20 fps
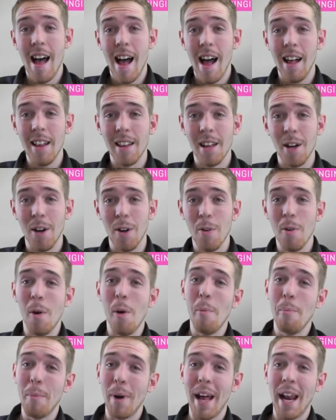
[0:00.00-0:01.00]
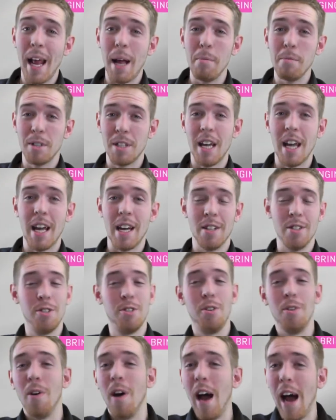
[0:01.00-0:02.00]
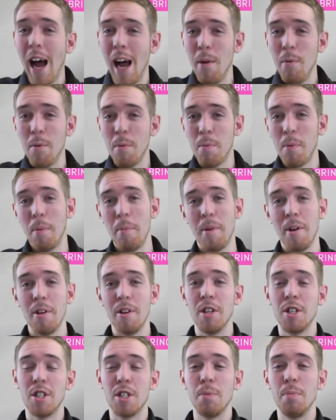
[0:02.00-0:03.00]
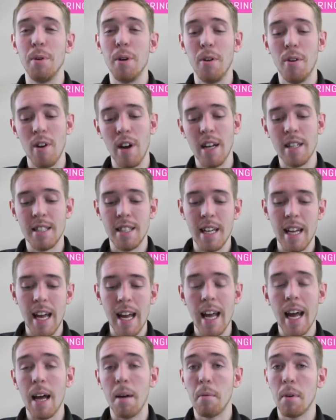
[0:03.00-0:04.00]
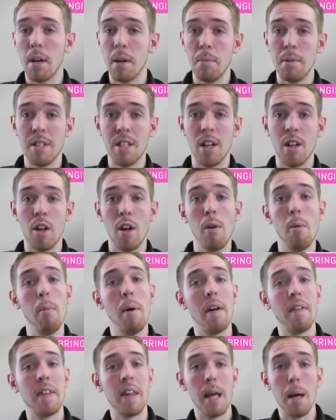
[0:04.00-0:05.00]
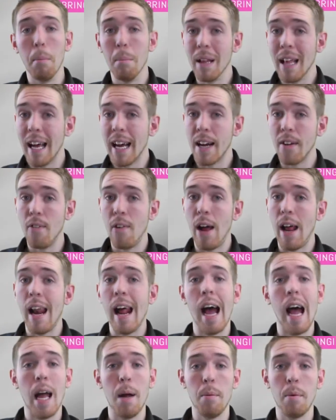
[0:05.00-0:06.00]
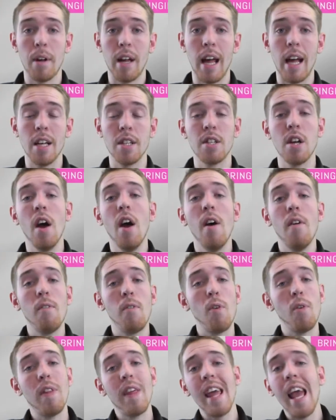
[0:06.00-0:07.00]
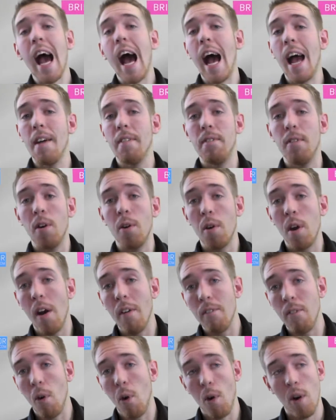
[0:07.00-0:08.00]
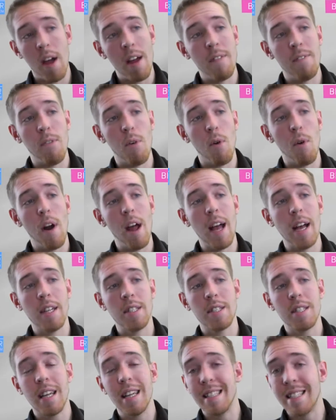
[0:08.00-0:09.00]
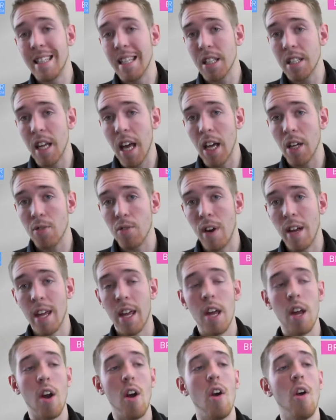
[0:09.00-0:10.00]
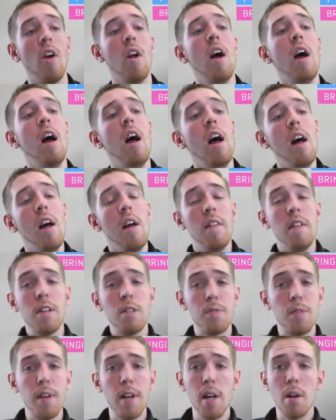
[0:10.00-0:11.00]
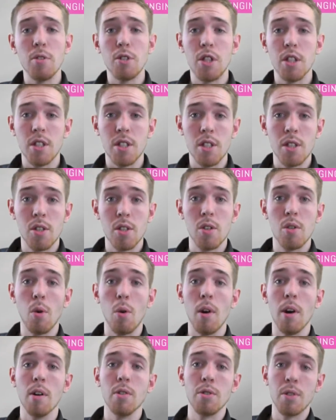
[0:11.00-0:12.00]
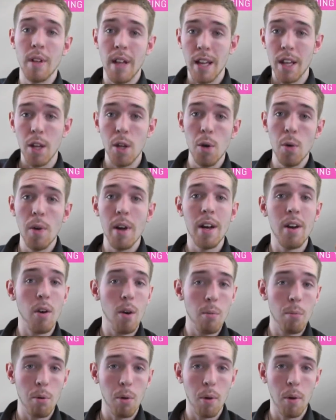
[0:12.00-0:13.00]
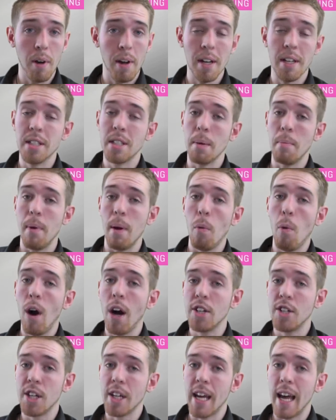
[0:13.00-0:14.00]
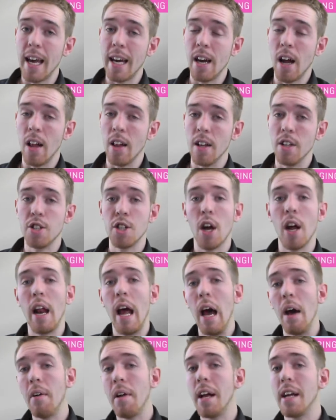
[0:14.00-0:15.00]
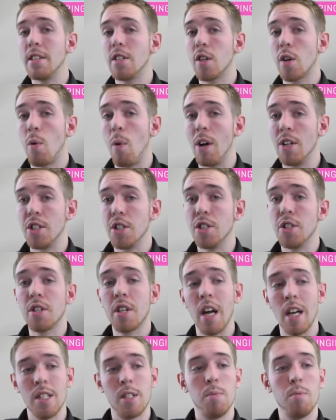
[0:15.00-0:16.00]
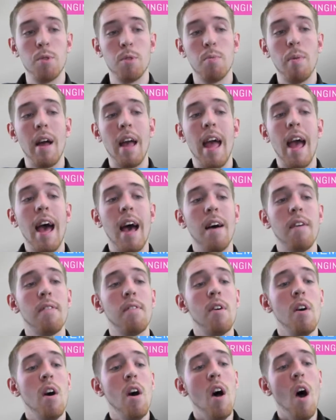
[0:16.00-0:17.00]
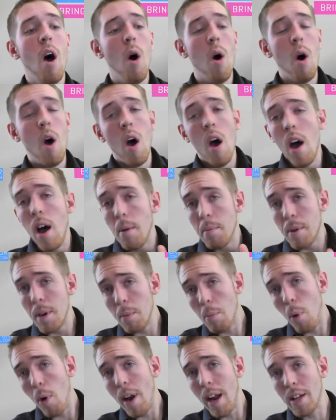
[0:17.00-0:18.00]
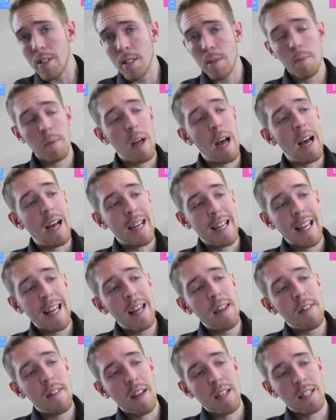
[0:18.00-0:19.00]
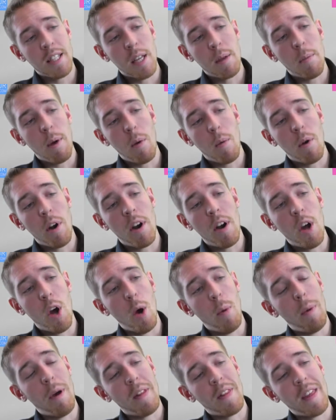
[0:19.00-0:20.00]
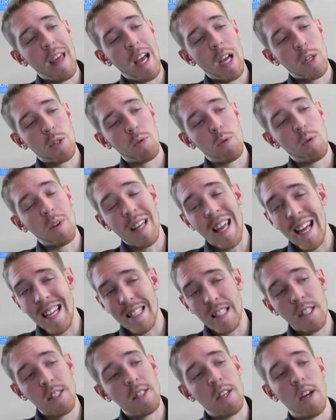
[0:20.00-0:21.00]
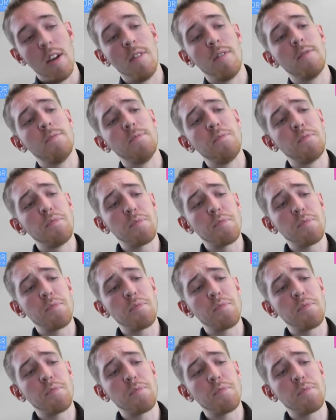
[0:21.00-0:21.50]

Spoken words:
Hello, my name is Andrew. I'm with Premier Distributor, and today I'm going to be telling you about the black and red hybrid case for the iPhone 4 and 4S. It's this case right here. This video is just a tutorial so that you and your employees may watch and gain knowledge on how to answer questions customers might have. I'm going to point out some key things that you might want to know about the actual case itself.